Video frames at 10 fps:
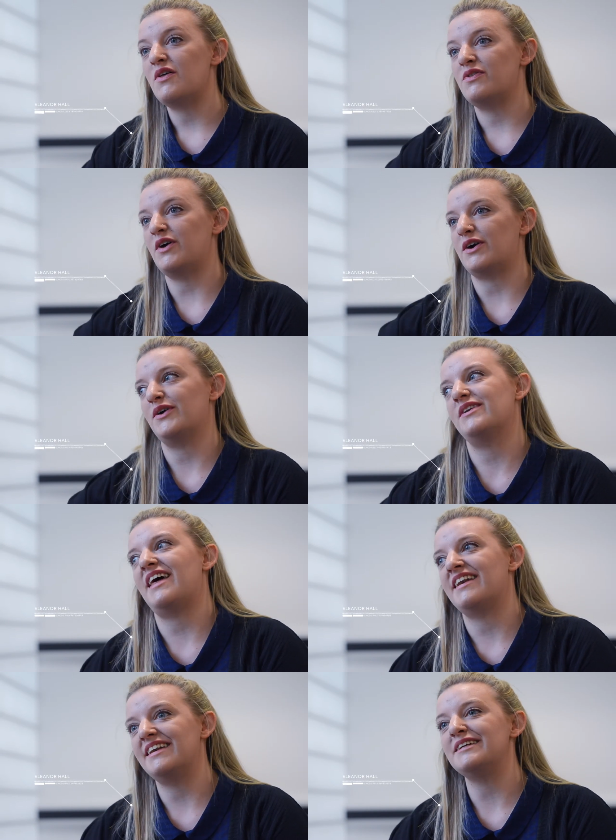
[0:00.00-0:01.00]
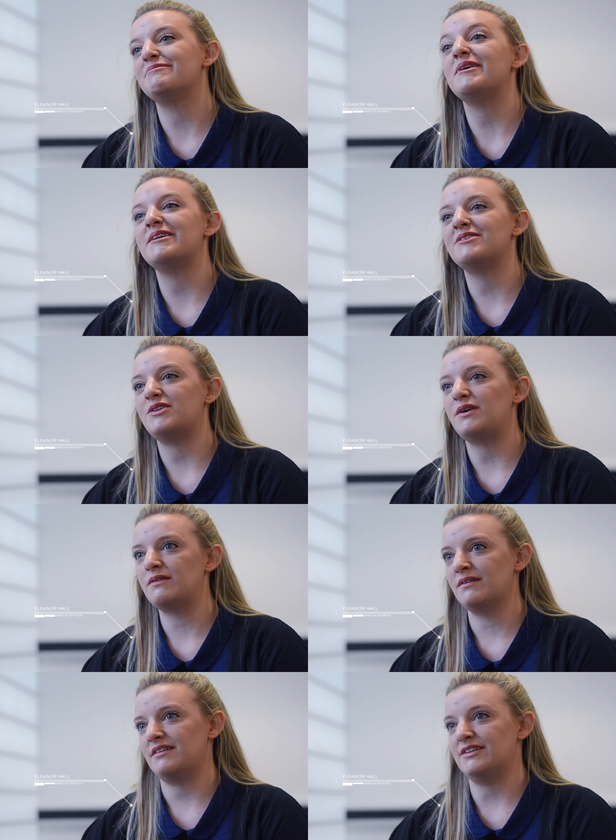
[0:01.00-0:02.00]
that could then lead me
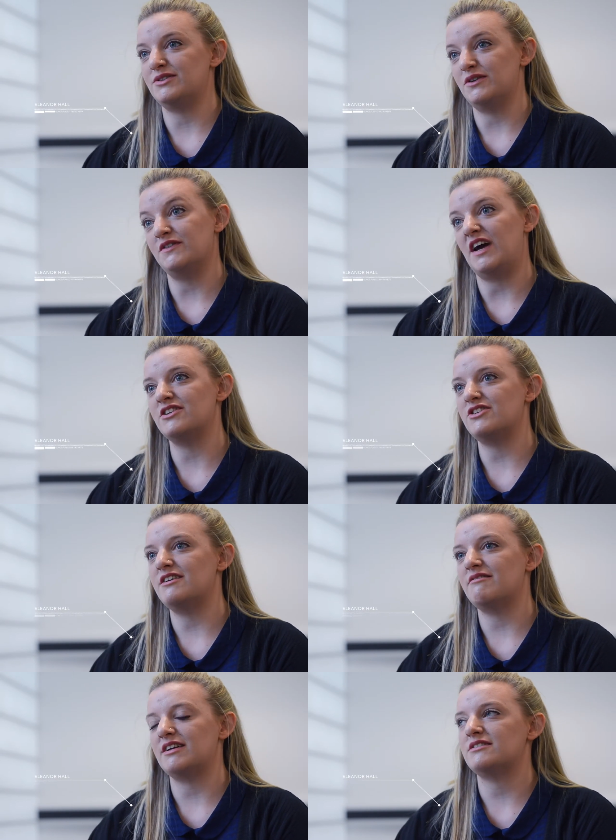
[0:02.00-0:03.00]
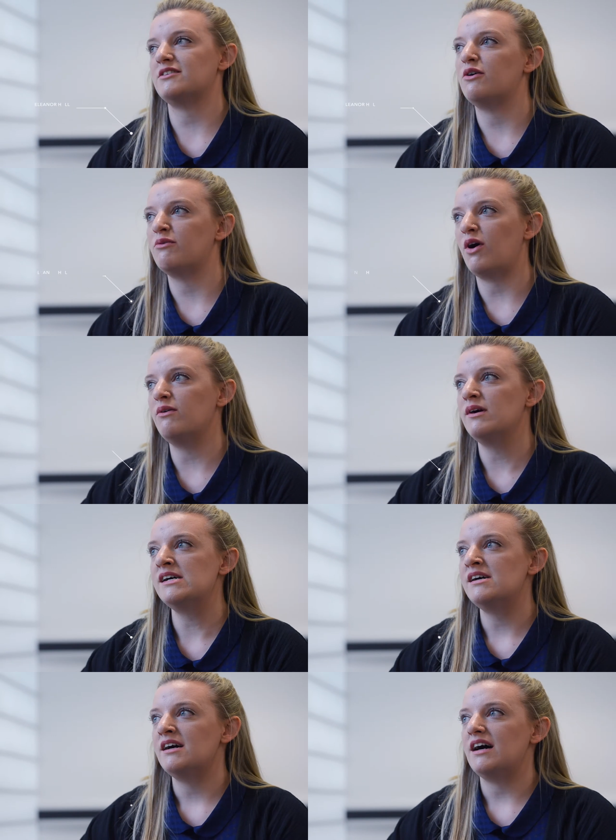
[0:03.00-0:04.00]
into a sort of engineering style role.
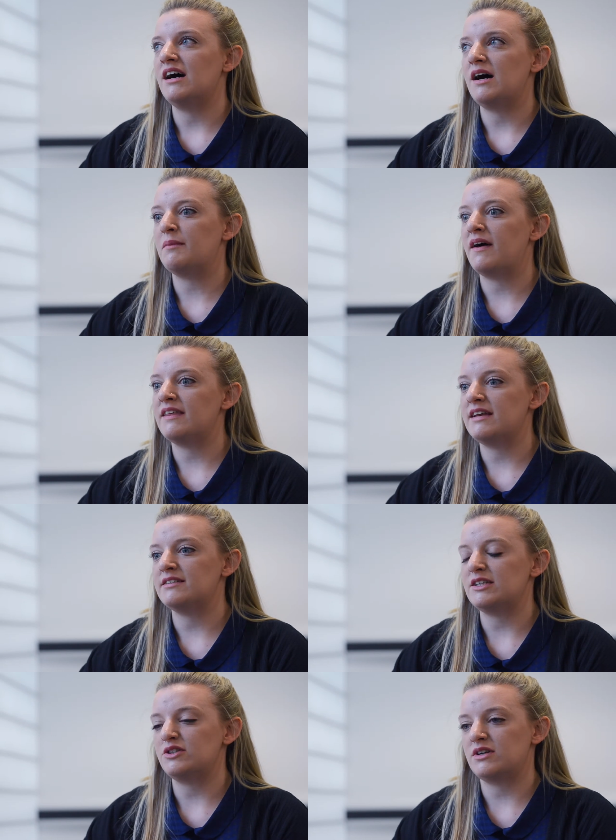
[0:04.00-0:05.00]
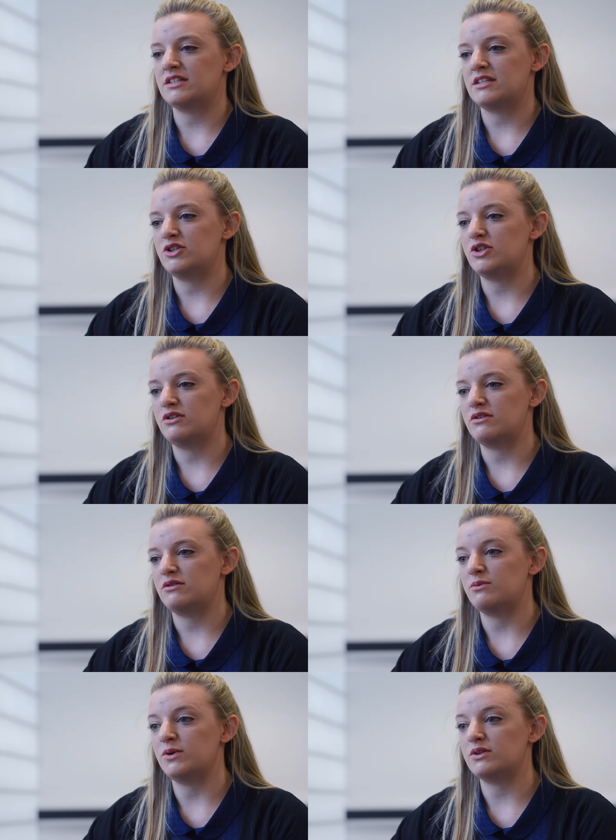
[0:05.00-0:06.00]
And the easiest transition
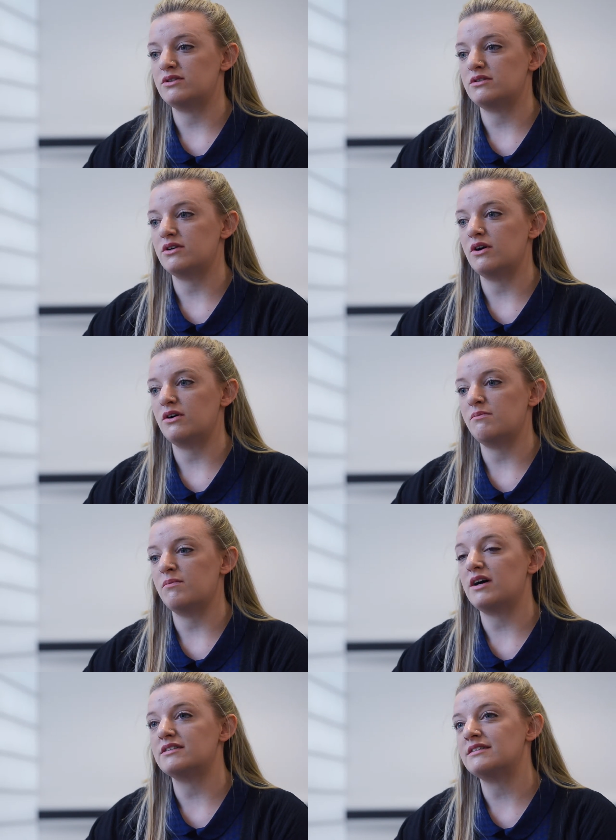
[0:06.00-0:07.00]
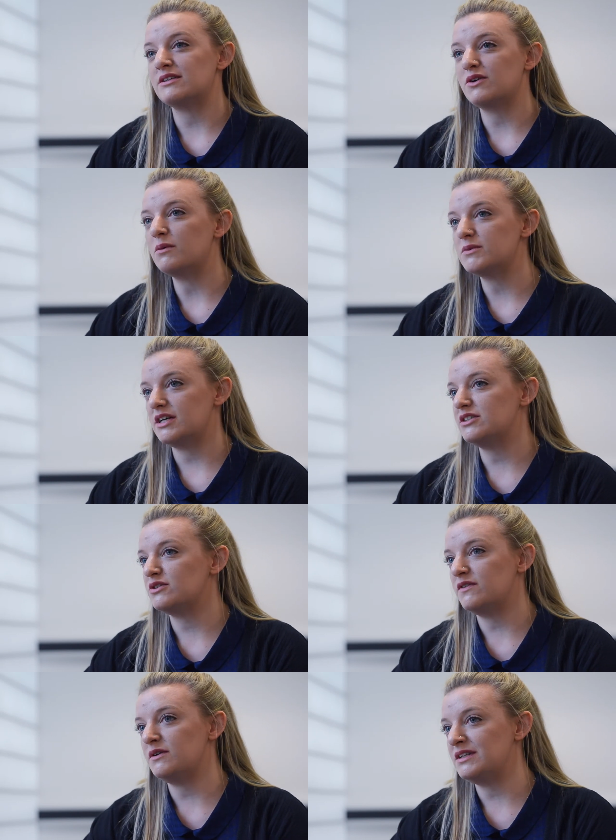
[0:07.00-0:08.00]
was master's in
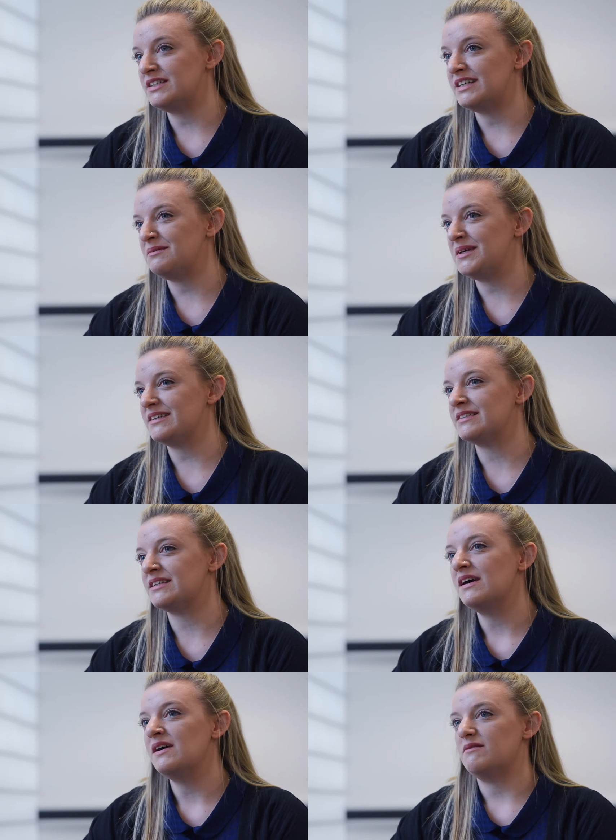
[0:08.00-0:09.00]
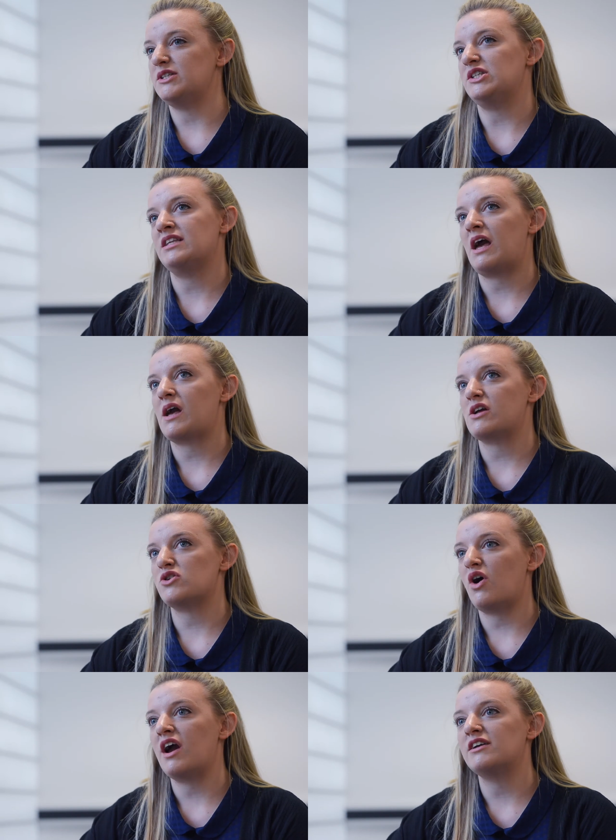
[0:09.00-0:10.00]
computational fluid dynamics, which is like
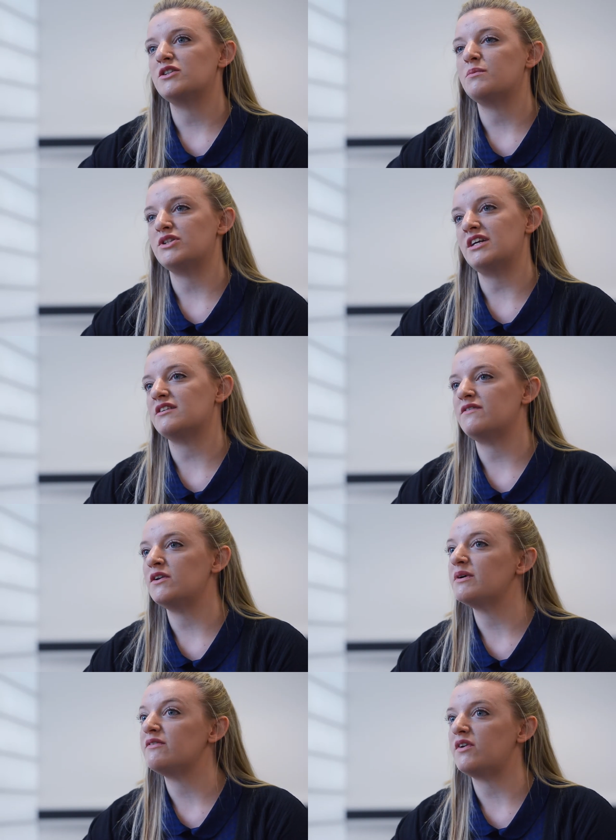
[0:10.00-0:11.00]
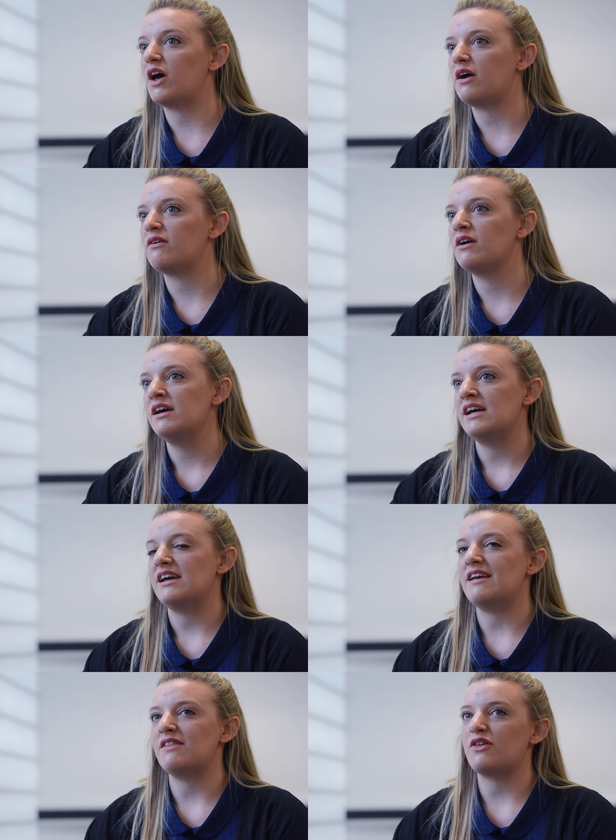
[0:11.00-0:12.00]
trying to predict fluid flow
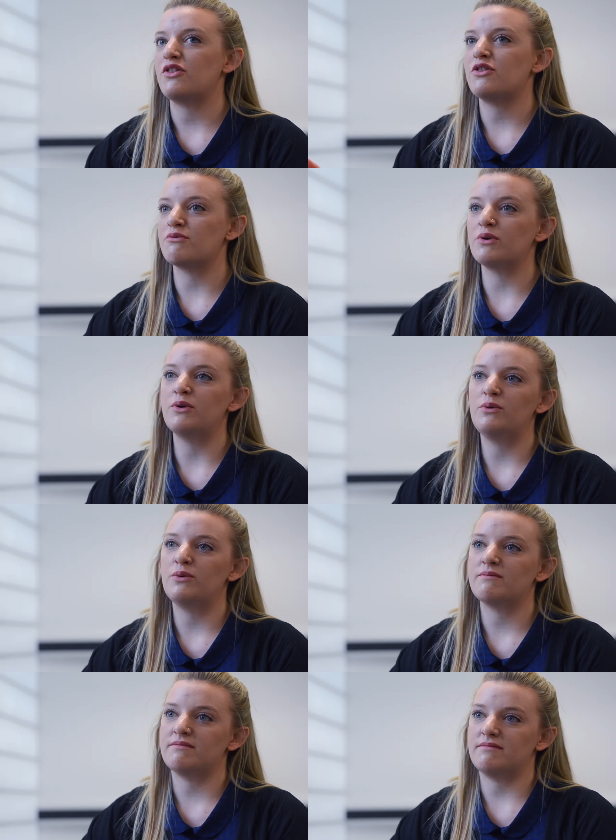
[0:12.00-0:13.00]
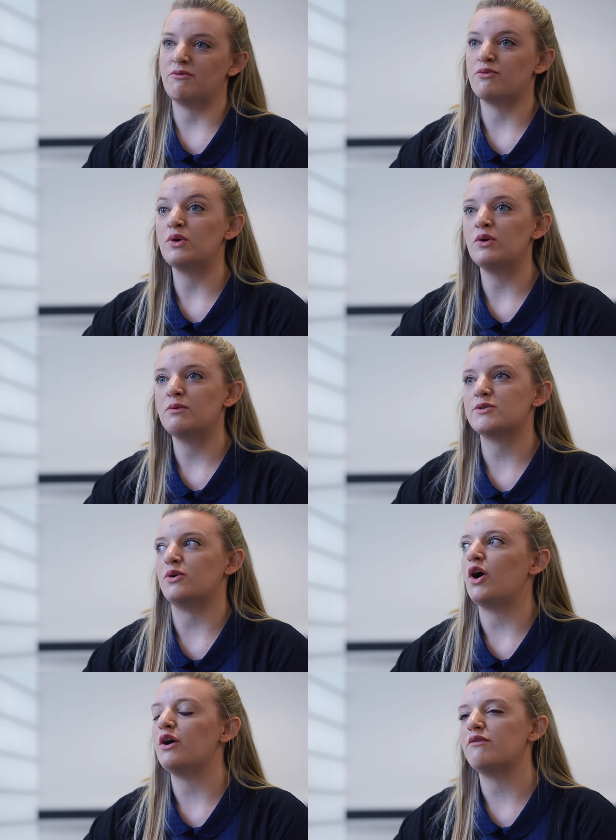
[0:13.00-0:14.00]
either through rooms
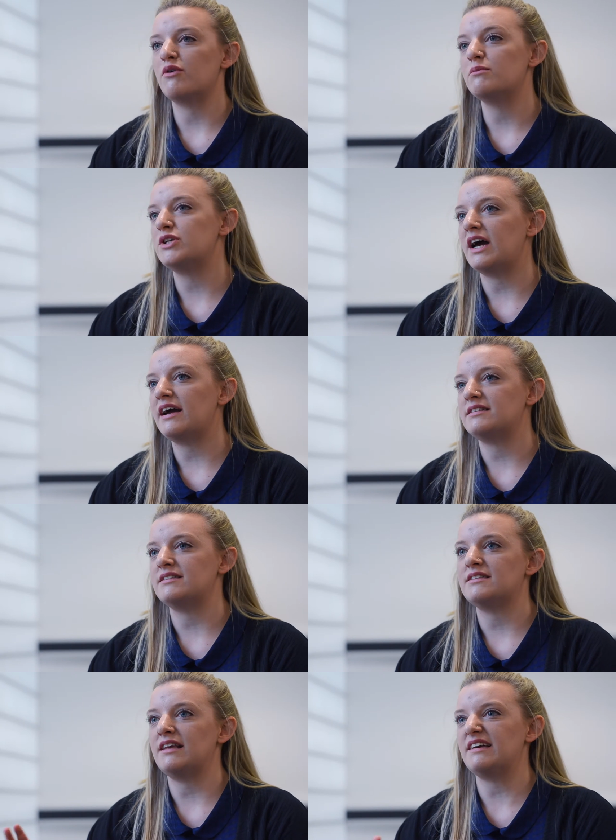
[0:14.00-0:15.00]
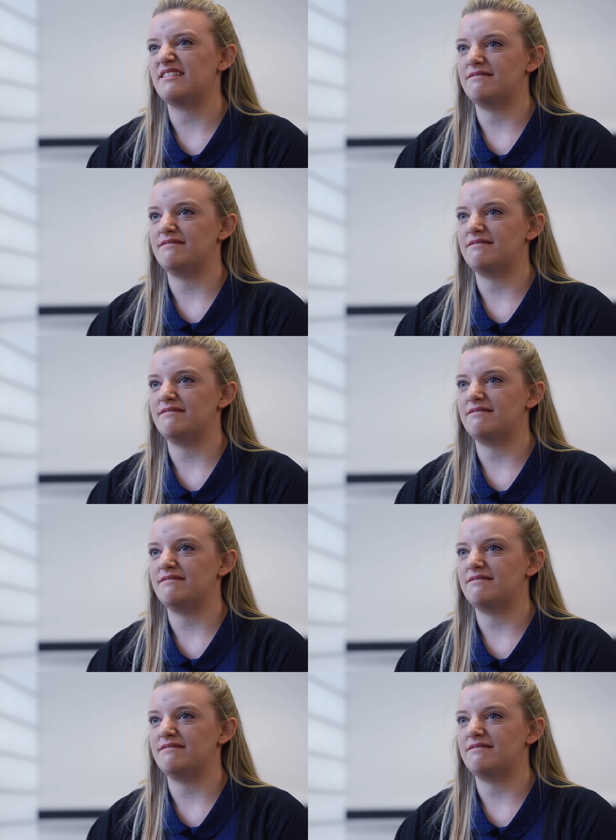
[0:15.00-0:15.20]
or over objects. It's like